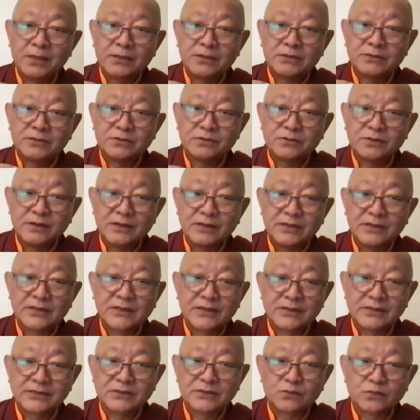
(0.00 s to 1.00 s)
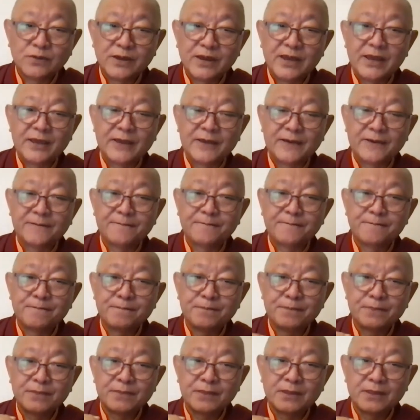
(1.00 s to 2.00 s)
So in this way,
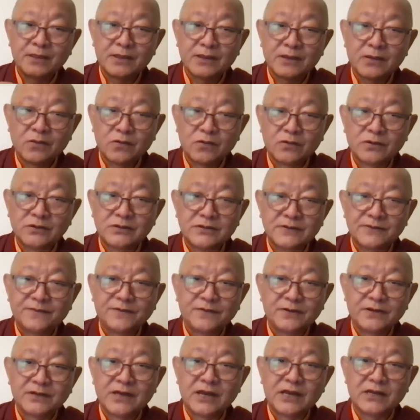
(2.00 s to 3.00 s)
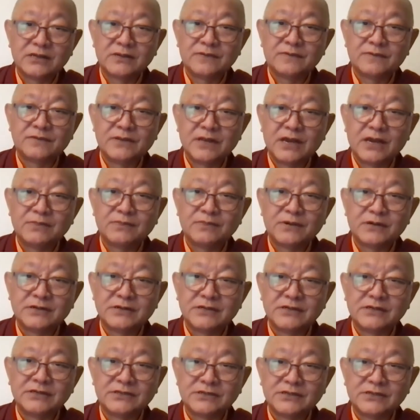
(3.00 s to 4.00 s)
all different kind of Dharma
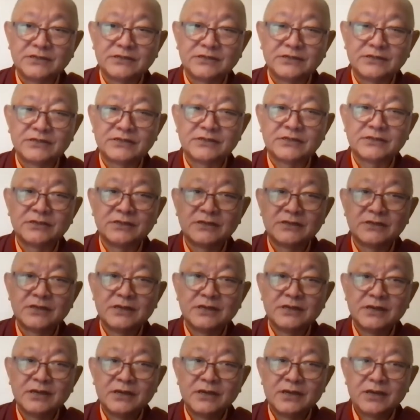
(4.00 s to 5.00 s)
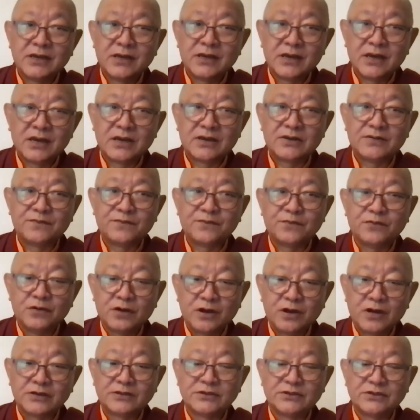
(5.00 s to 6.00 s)
teachings are
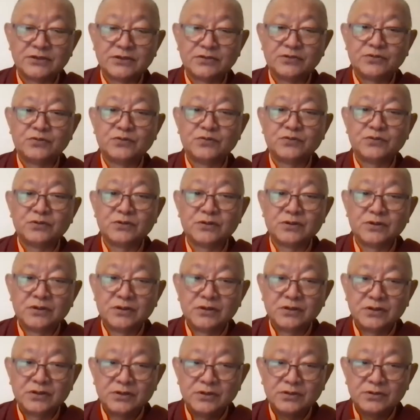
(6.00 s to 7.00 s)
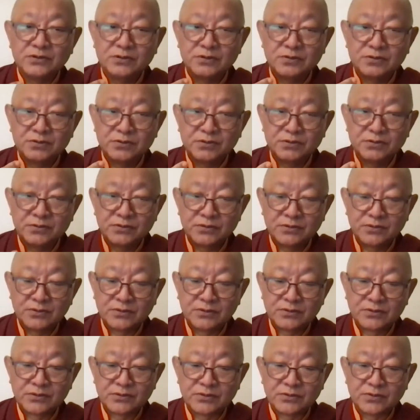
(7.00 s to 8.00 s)
for us to, to
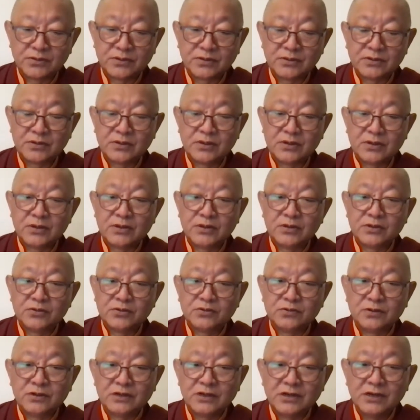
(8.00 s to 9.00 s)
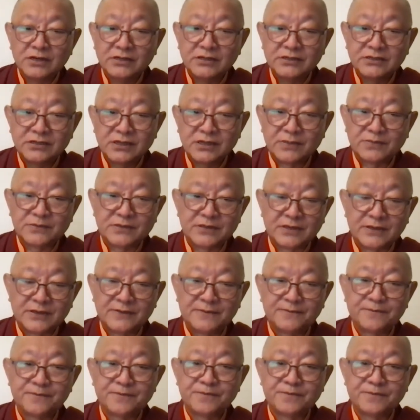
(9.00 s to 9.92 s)
learn something,